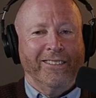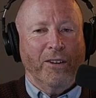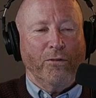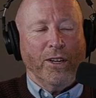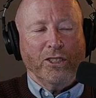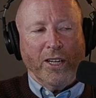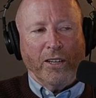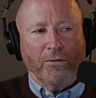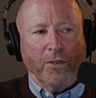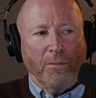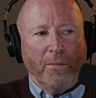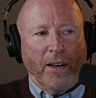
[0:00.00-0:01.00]
differentiated
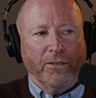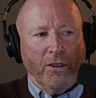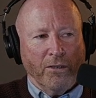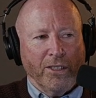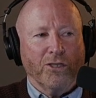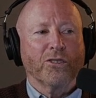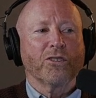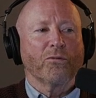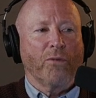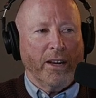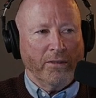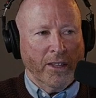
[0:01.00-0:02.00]
from, no, this is the
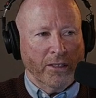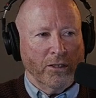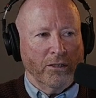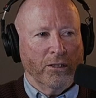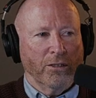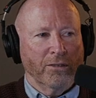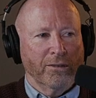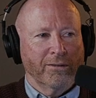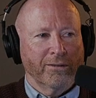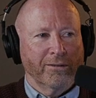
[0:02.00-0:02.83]
right thing to do?